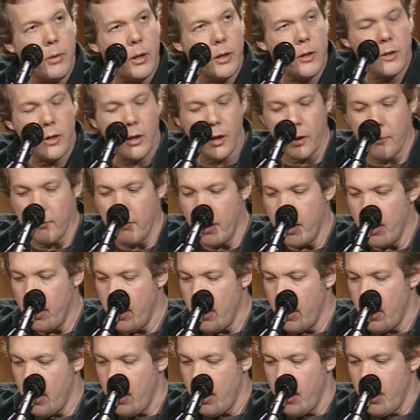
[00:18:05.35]
But um,
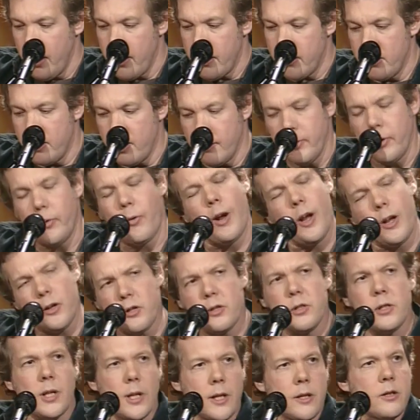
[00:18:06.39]
Jimmie
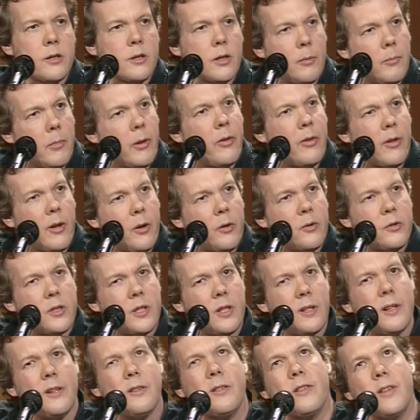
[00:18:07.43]
Rodgers has some of those,
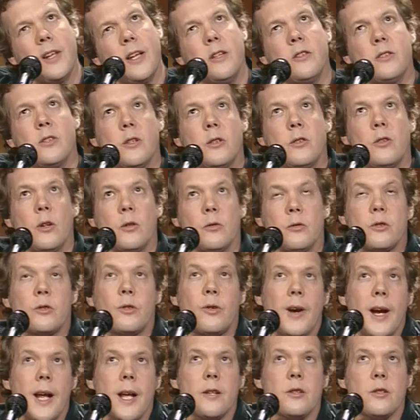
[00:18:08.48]
and there are things that don't
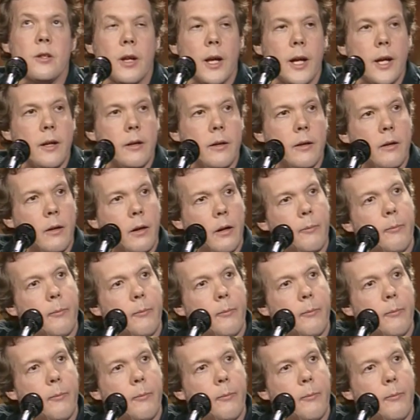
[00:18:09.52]
translate.